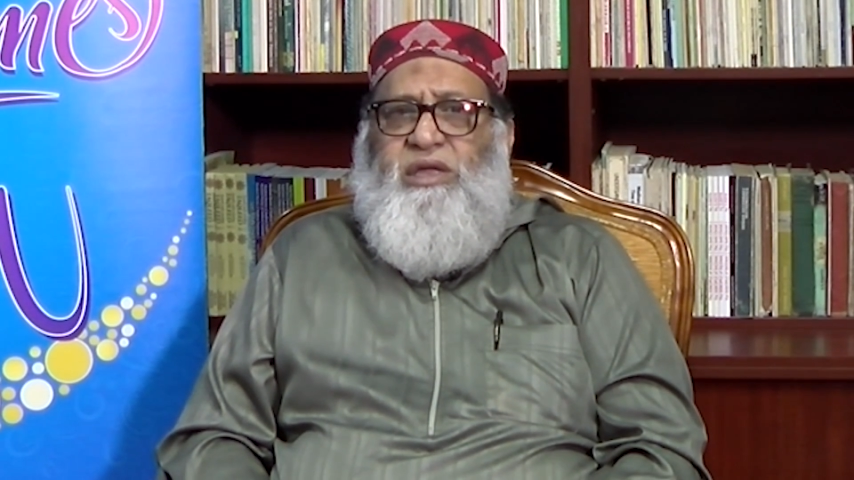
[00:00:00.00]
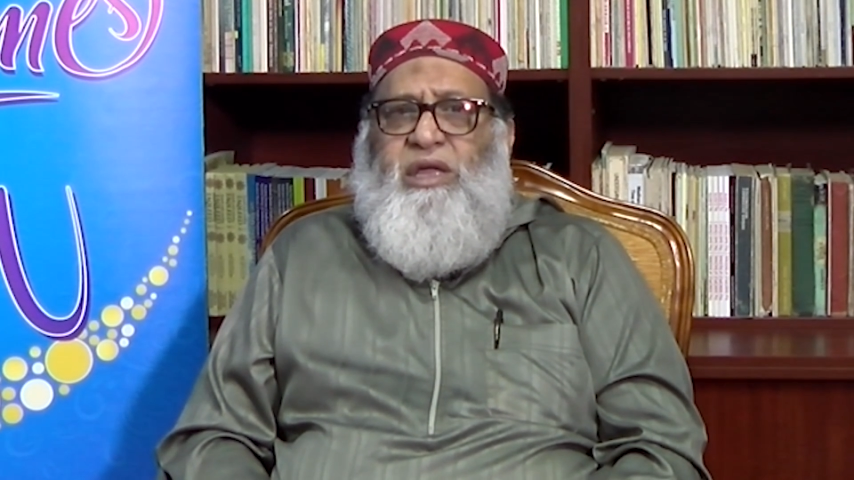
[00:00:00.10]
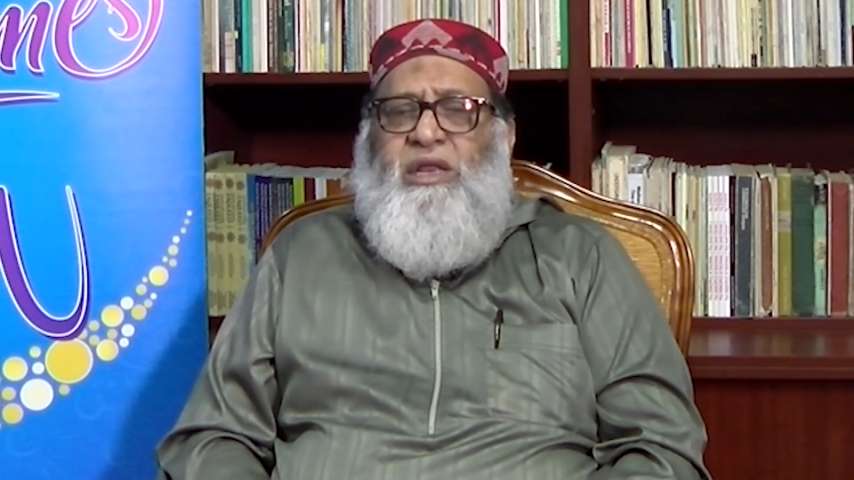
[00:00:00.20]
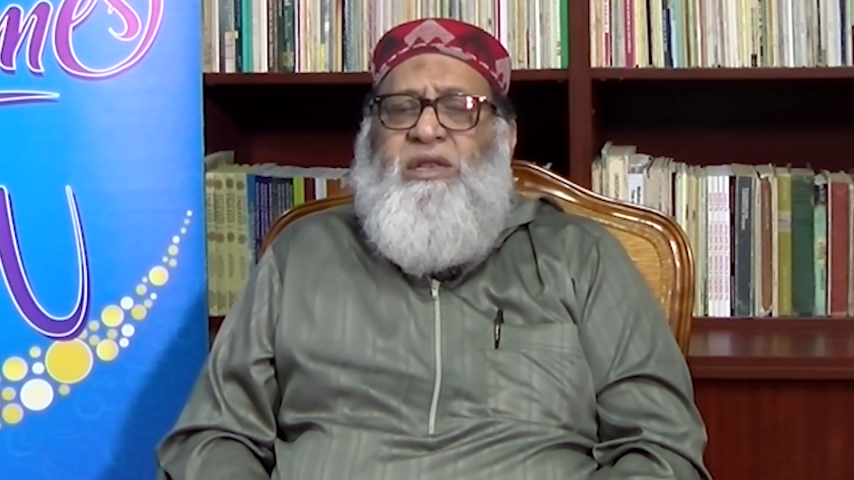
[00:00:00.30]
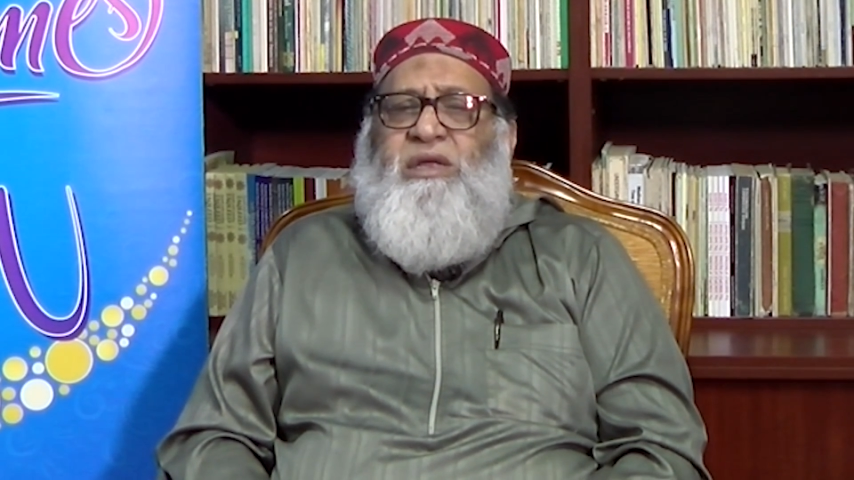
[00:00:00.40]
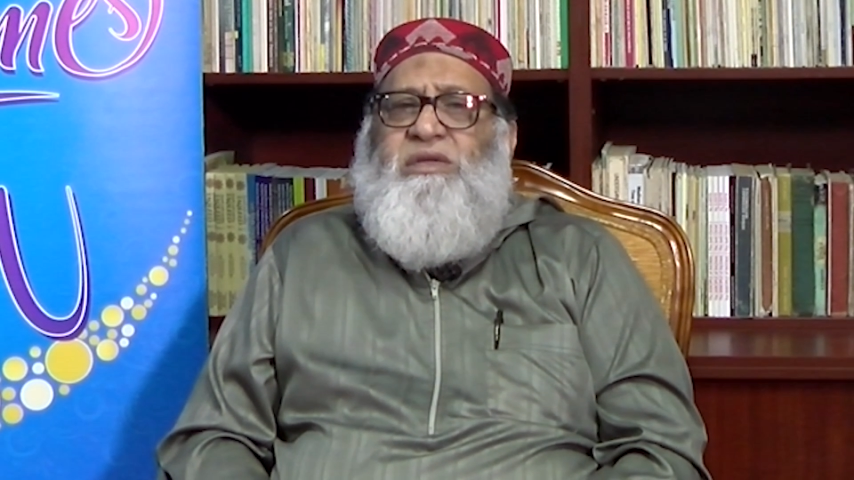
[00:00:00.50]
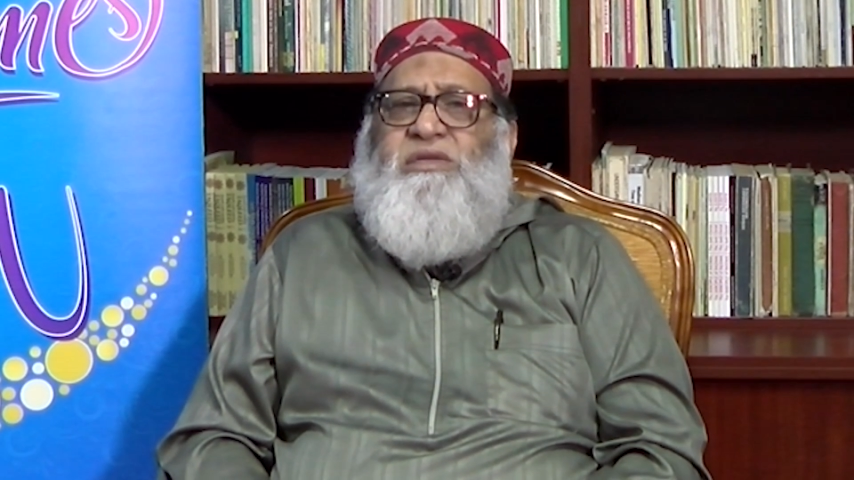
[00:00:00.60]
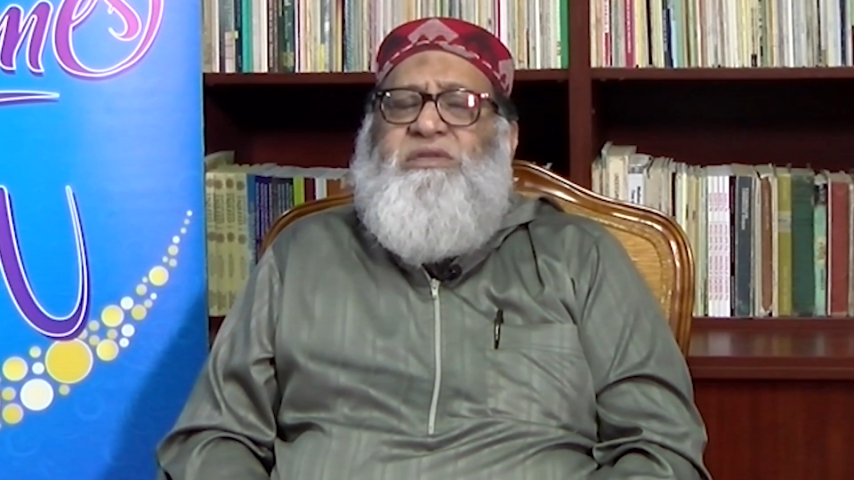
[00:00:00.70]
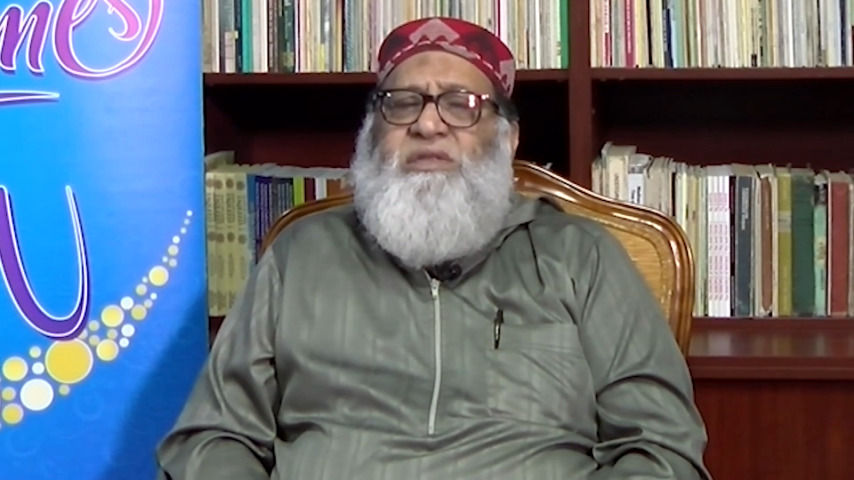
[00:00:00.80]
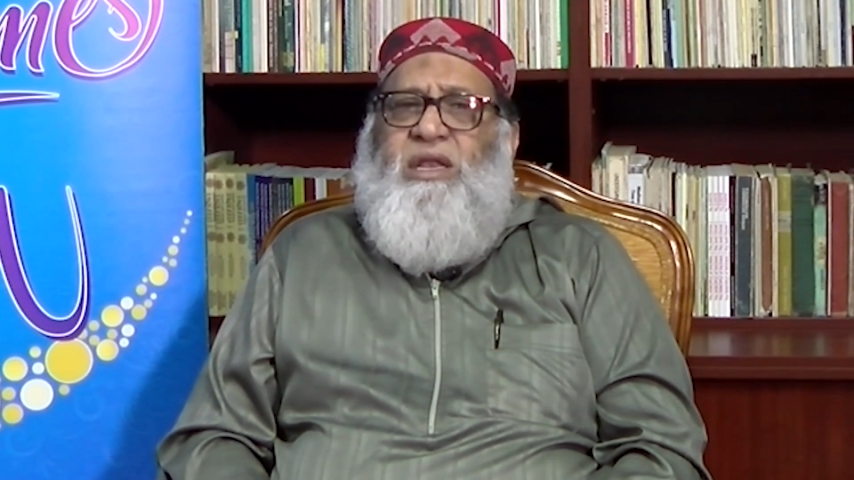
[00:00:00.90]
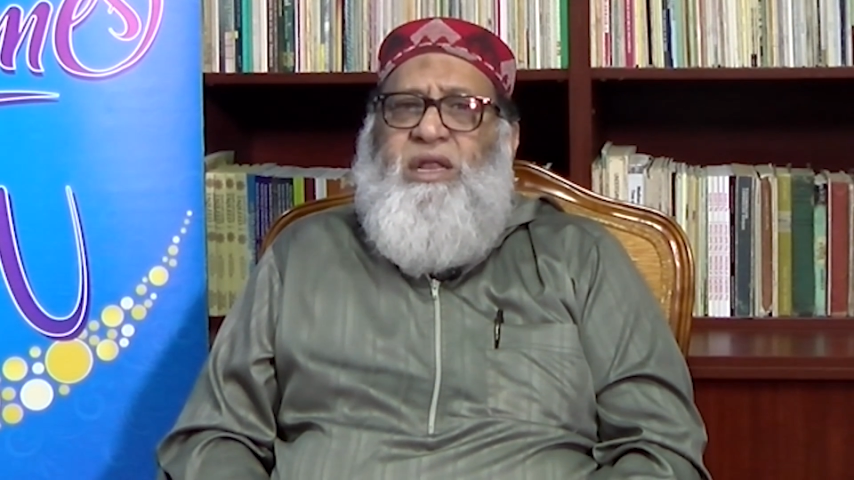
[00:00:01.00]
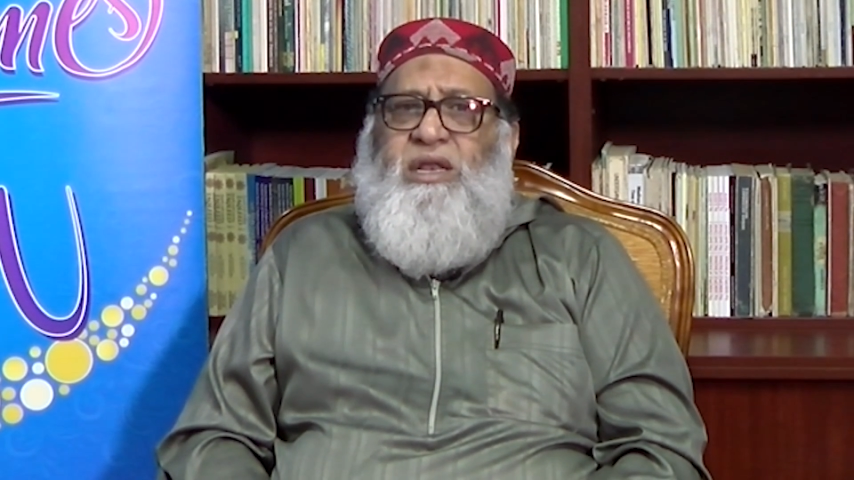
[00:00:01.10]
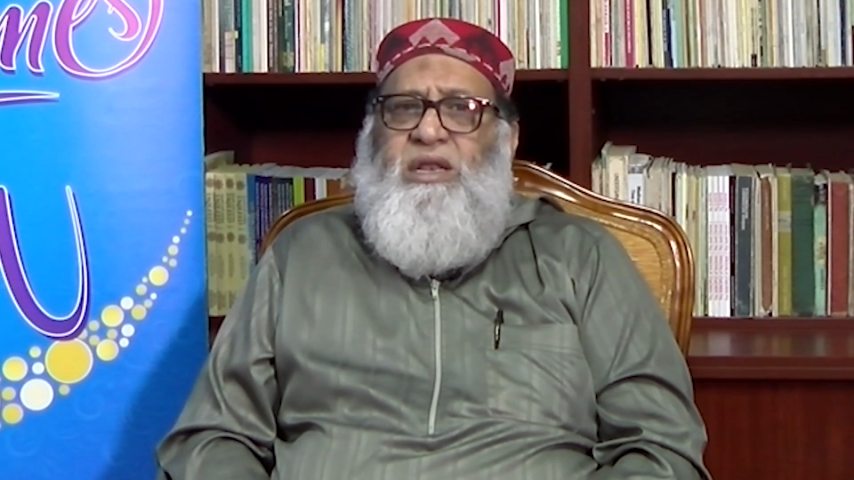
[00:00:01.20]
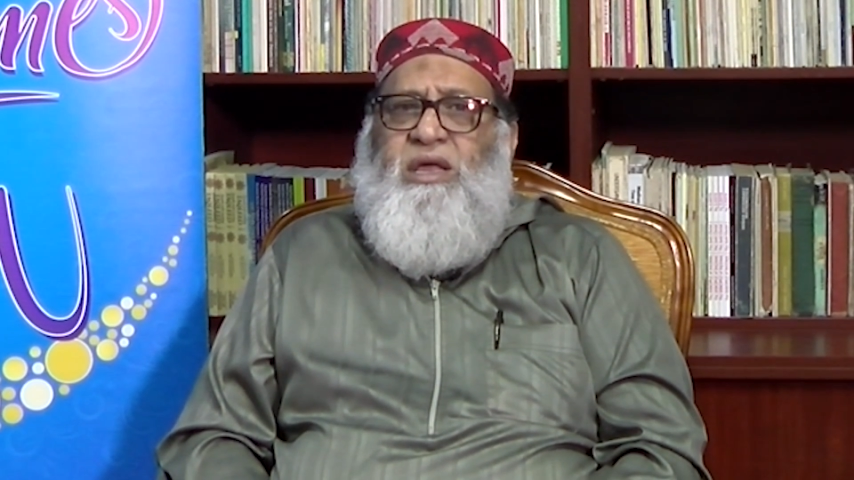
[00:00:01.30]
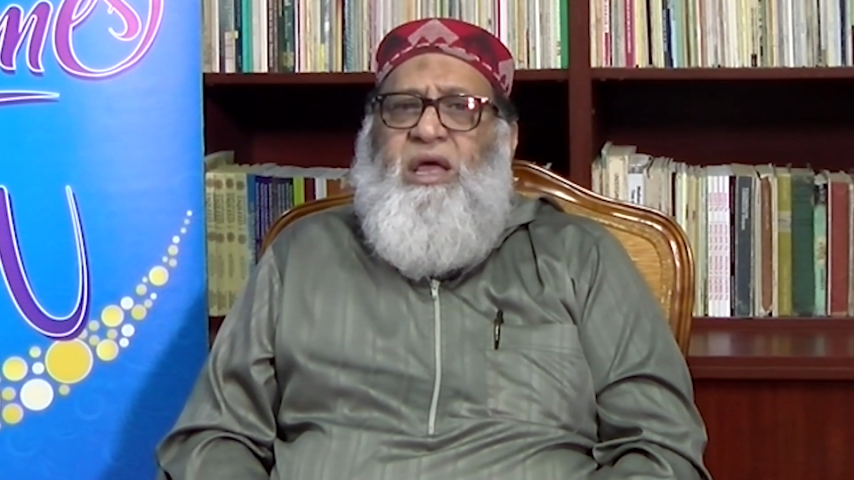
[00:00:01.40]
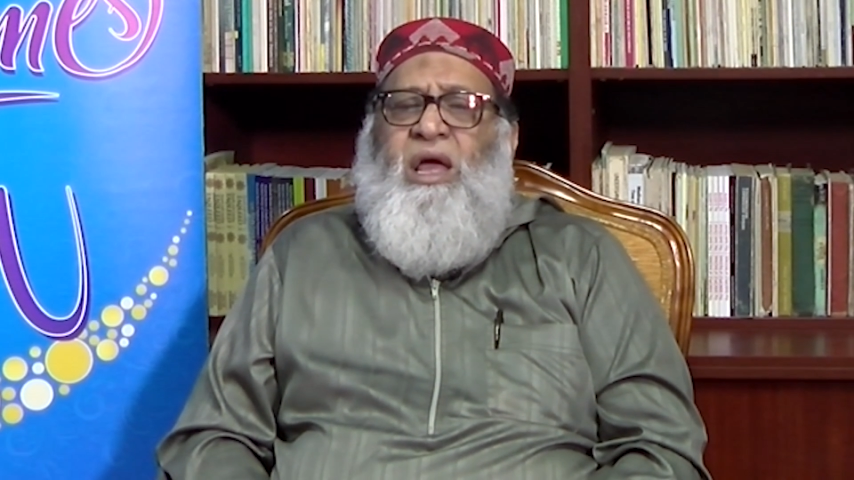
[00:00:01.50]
in studying